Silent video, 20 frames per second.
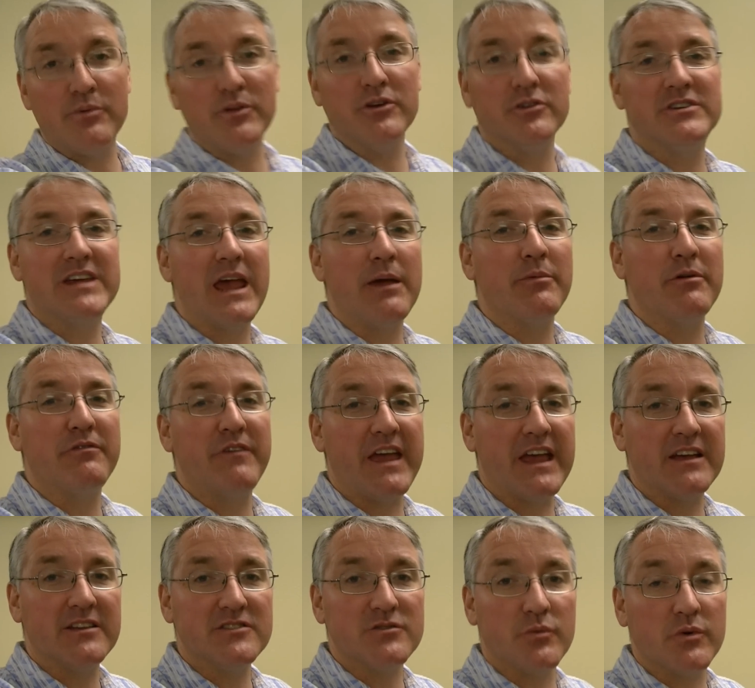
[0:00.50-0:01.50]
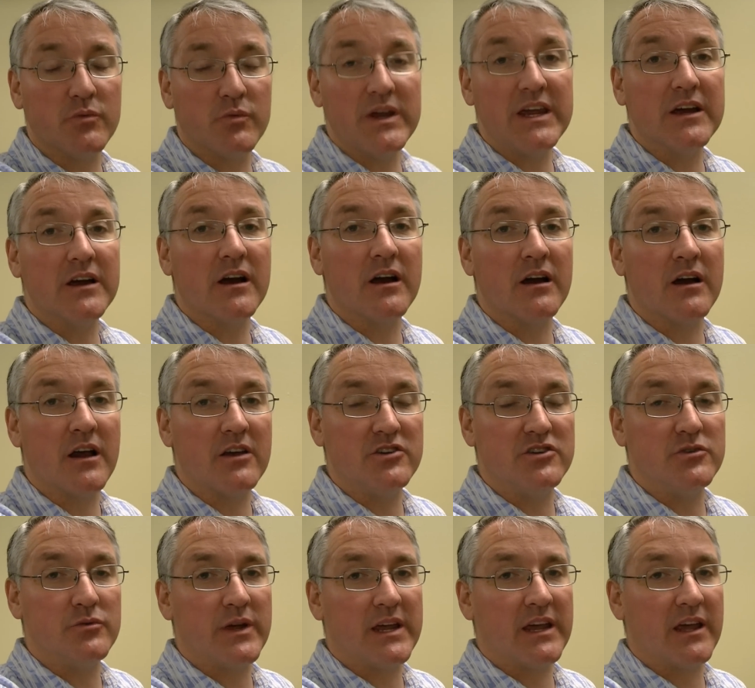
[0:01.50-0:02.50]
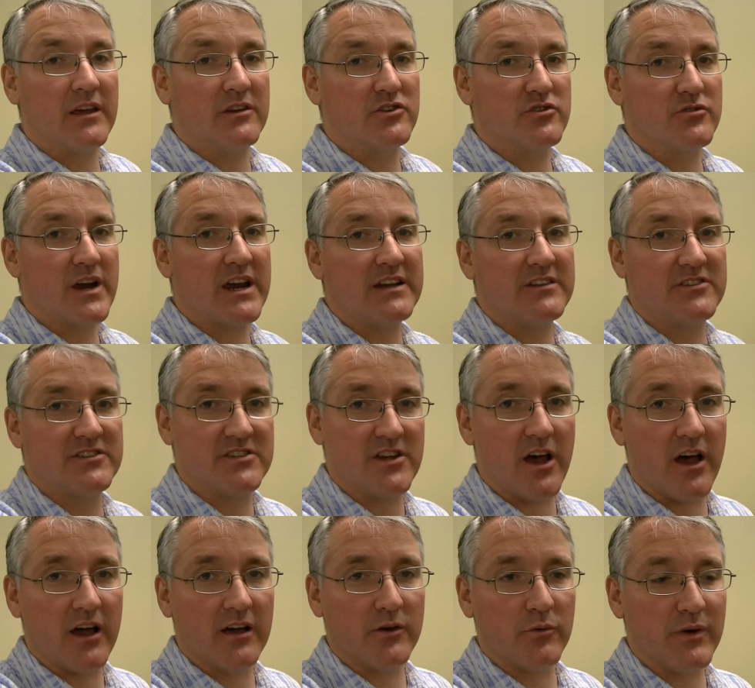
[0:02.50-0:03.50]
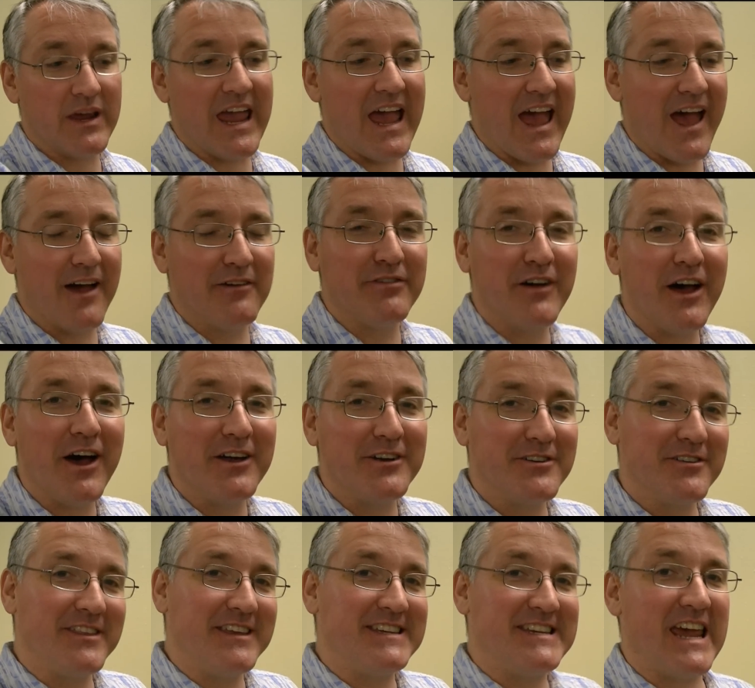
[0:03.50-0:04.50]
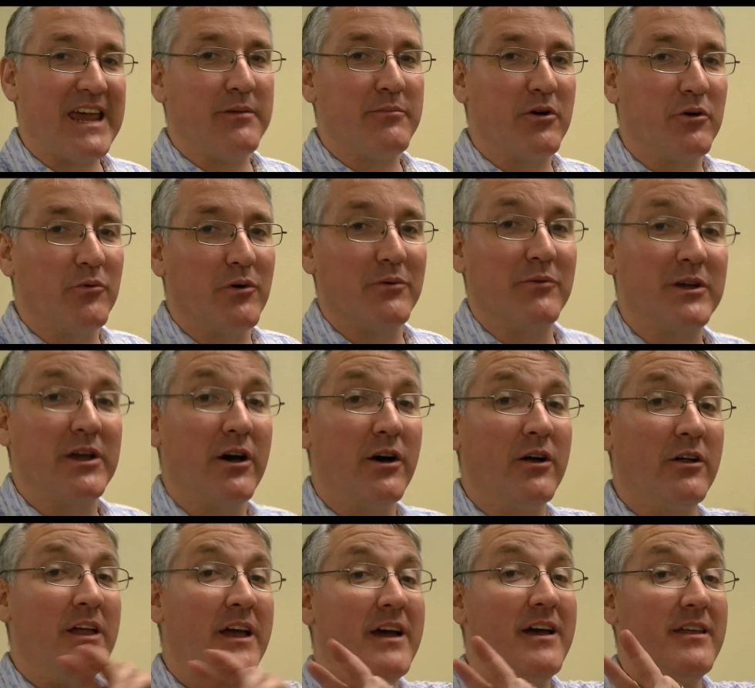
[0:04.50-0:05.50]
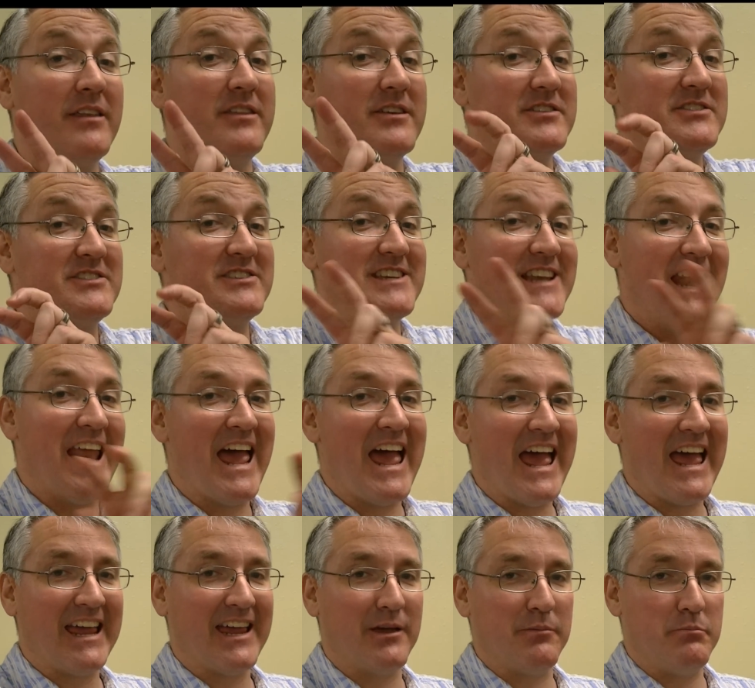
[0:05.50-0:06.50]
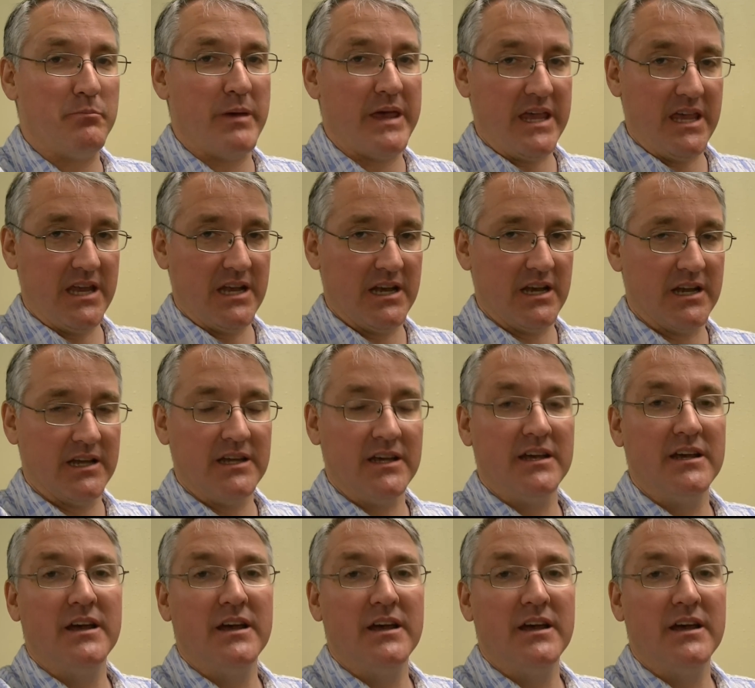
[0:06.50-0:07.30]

Blue Table fans, when we are doing trade stock, we have under the table what we call the slag bin